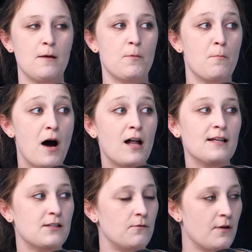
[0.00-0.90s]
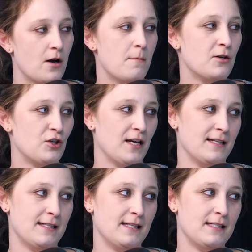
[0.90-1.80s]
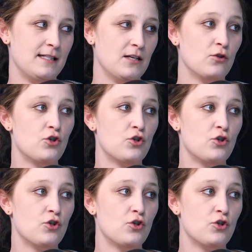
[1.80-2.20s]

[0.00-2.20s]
But Molly's very much against this deal.